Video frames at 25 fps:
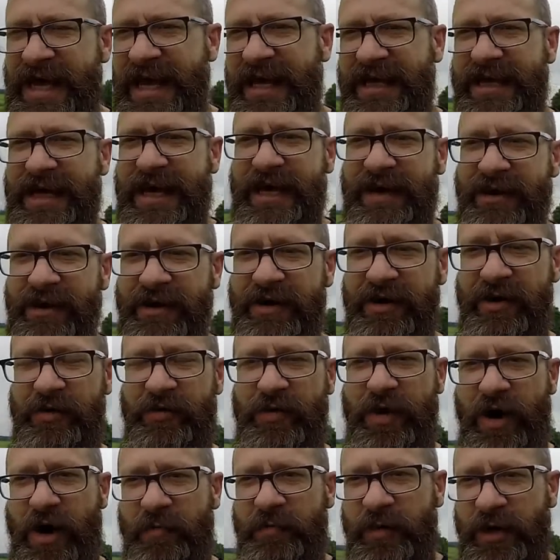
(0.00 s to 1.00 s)
Again,
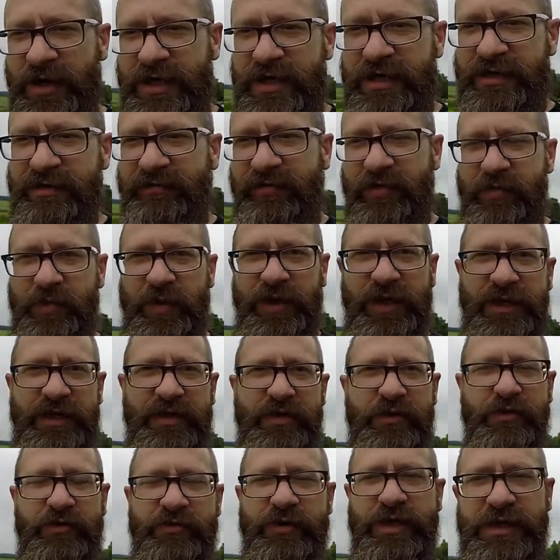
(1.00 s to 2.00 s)
I'm not here for
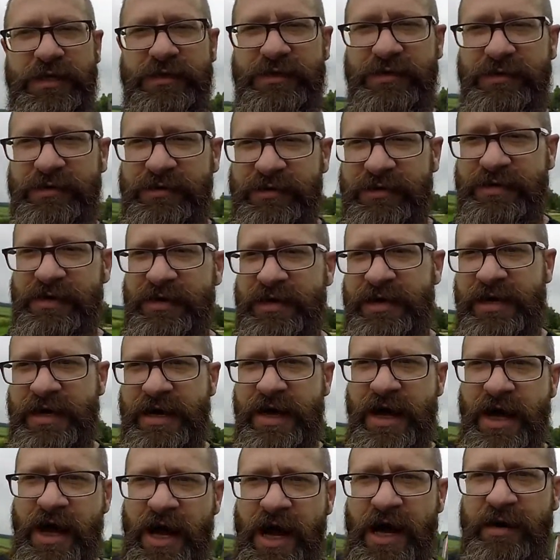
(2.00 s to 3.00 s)
political reasons.
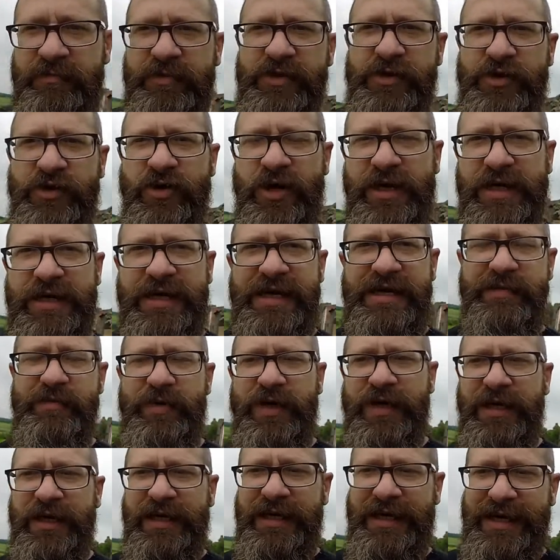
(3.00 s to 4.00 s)
I'm just trying to keep a
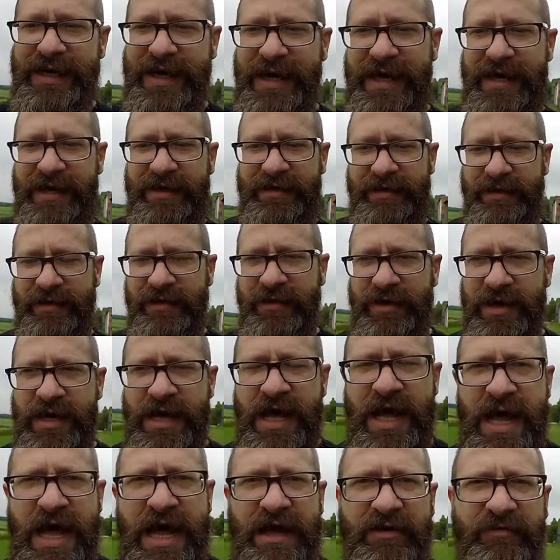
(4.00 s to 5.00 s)
clear head,
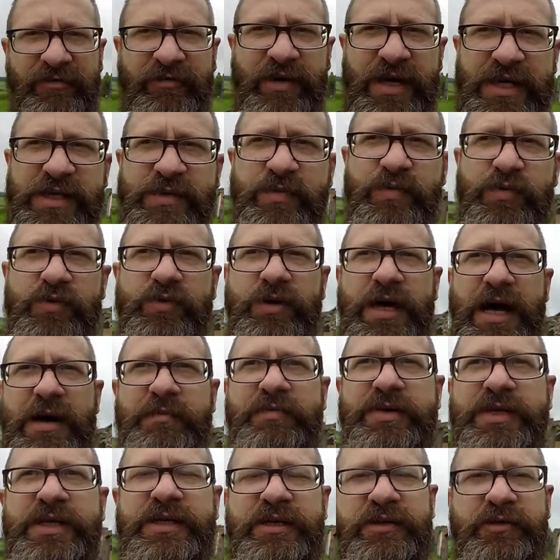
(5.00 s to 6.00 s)
and Facebook
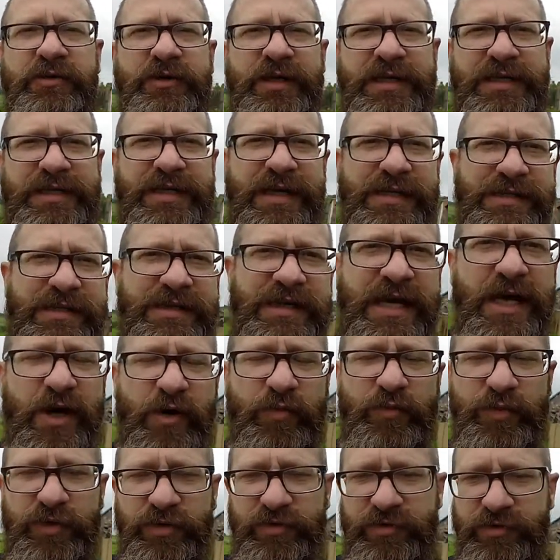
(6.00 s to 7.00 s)
absolutely doesn't
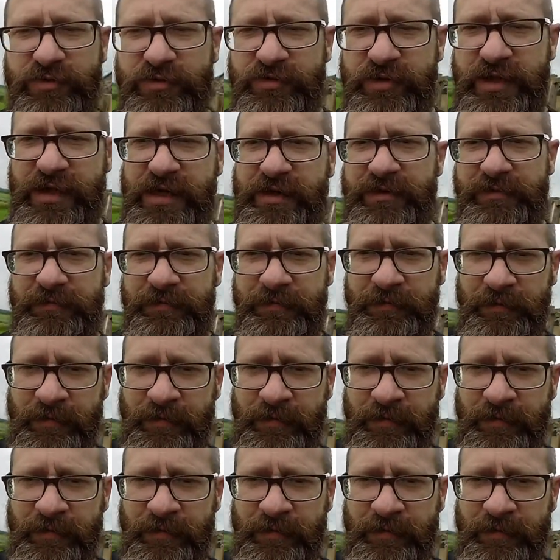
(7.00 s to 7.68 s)
help you do that.